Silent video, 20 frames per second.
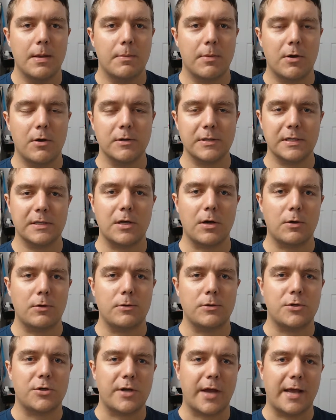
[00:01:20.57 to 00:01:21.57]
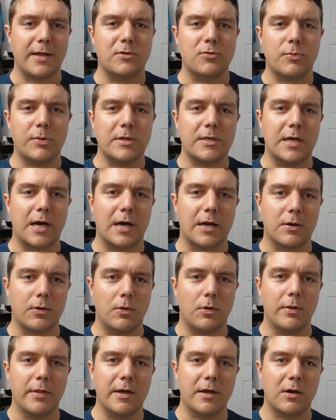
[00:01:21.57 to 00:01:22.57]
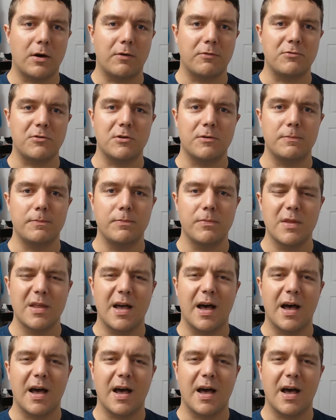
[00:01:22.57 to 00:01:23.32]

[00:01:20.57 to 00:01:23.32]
Because I don't change my data all that often,